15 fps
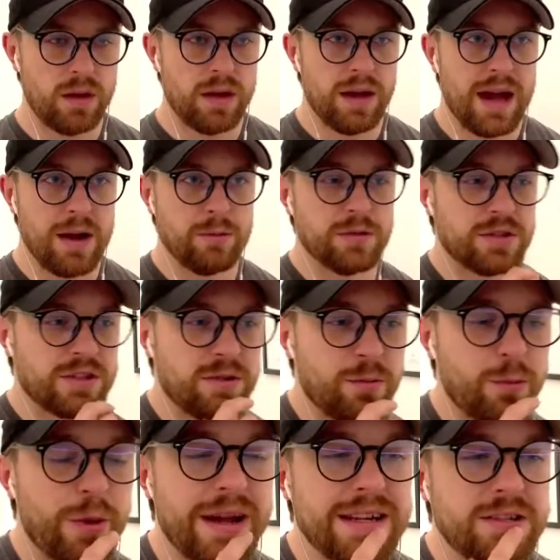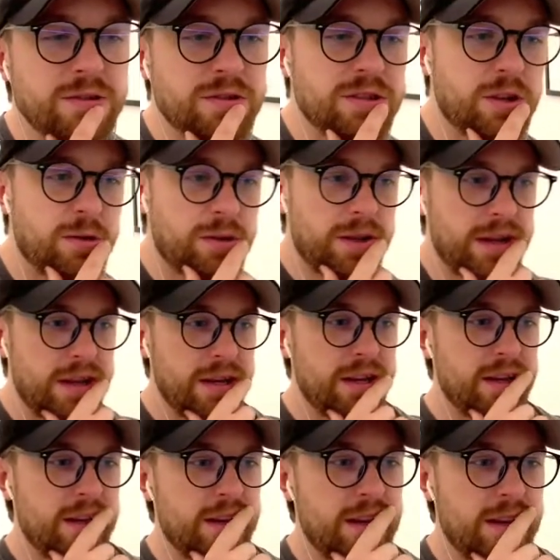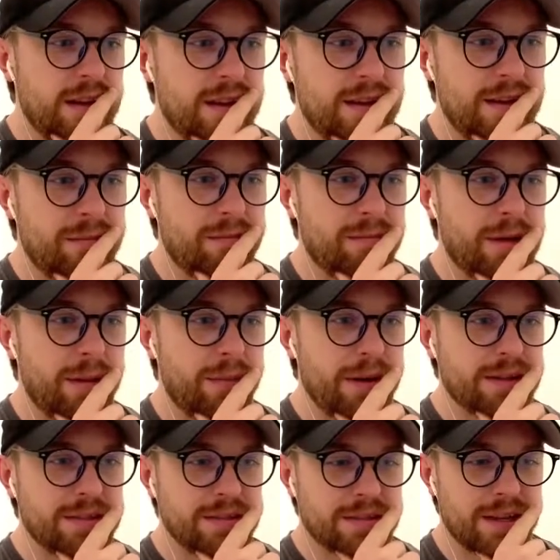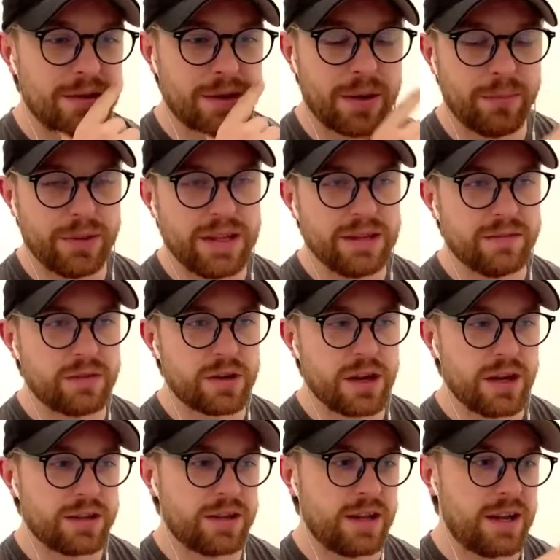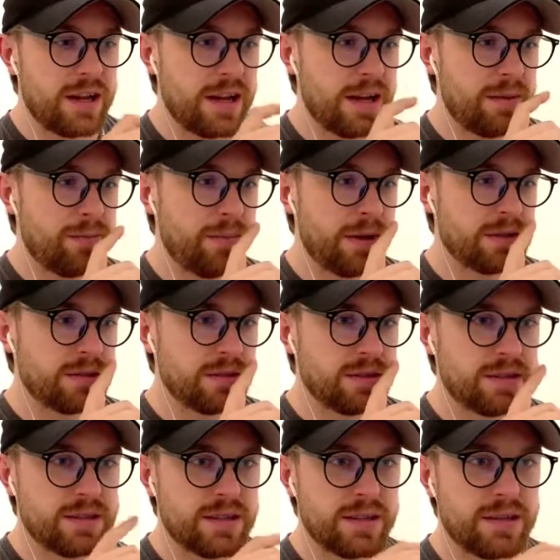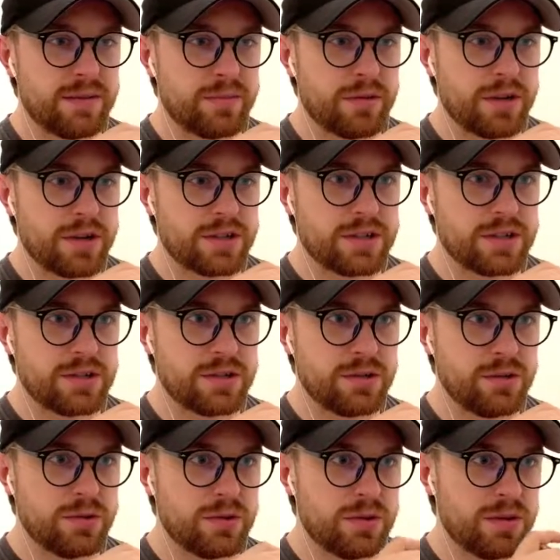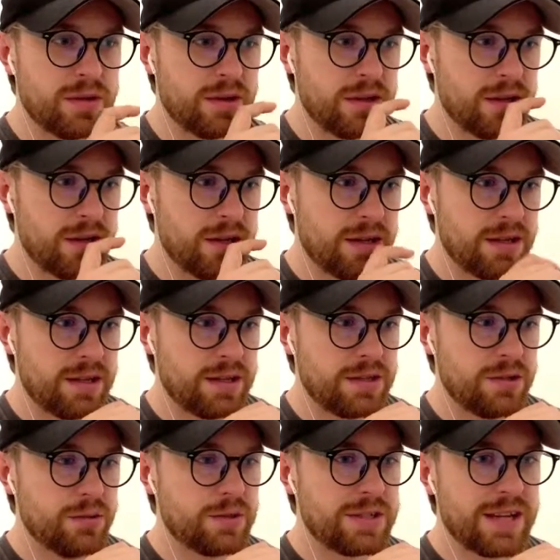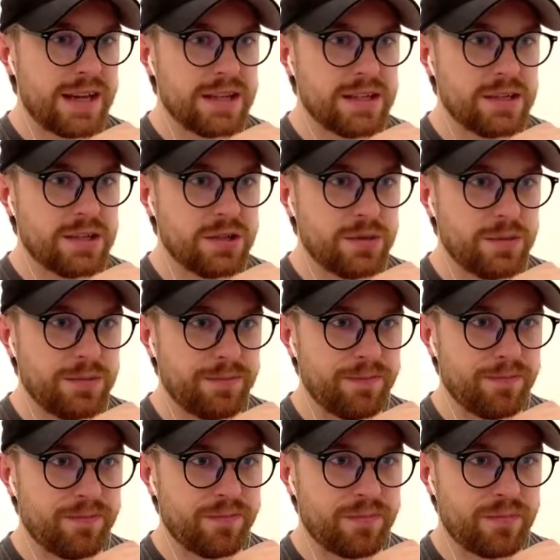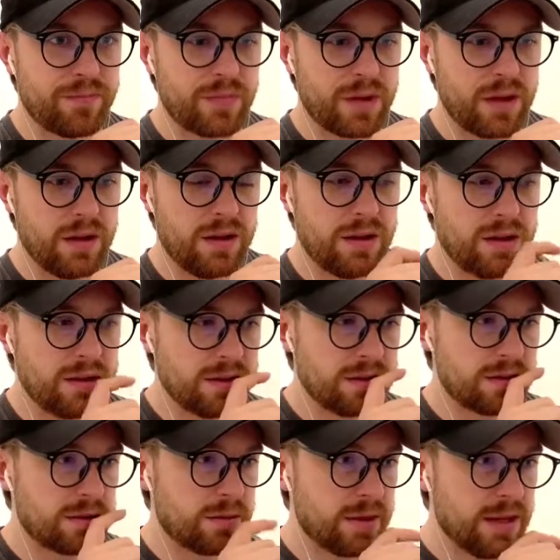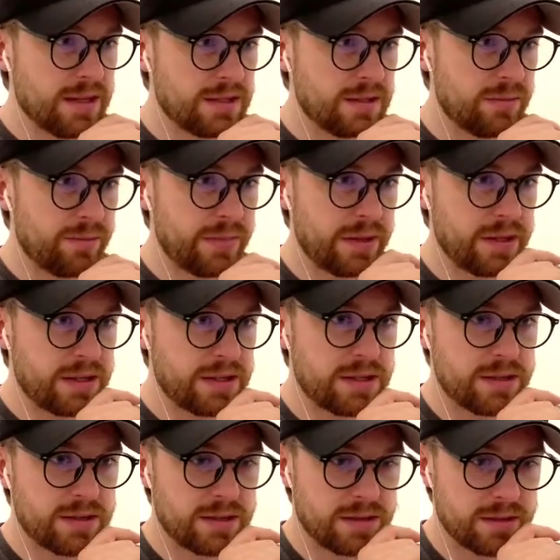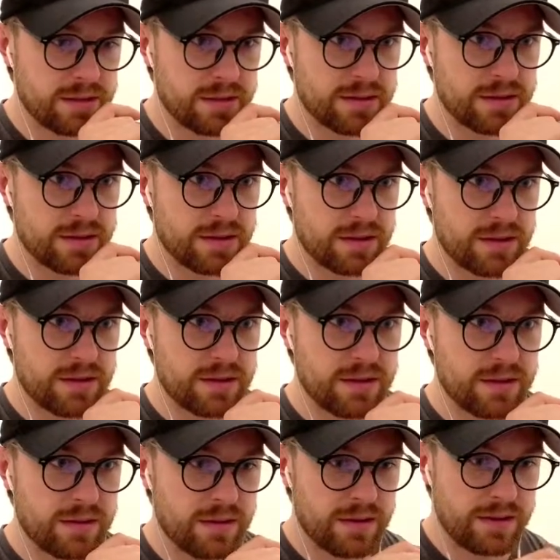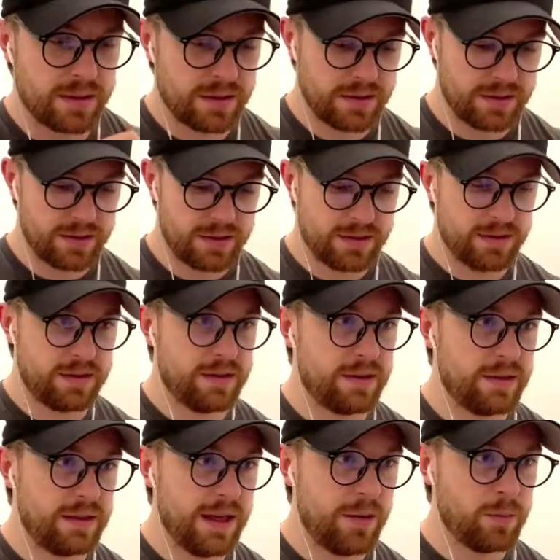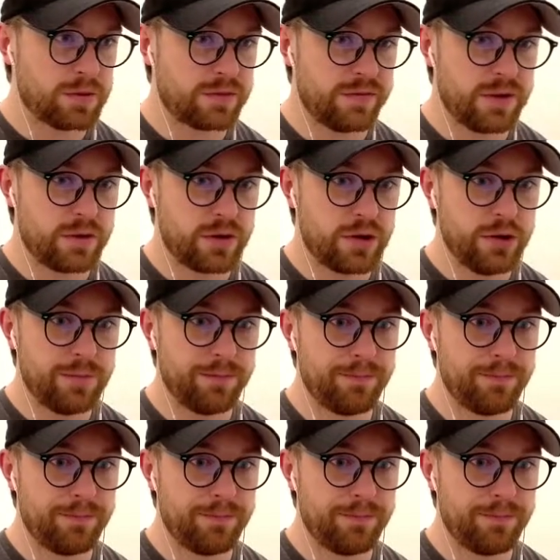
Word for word: I was way too slow in getting uh, my peasants. I completely forgot that I had peasant uh, production to to attend to. Uh, so that's a bit... Uh, that was very good.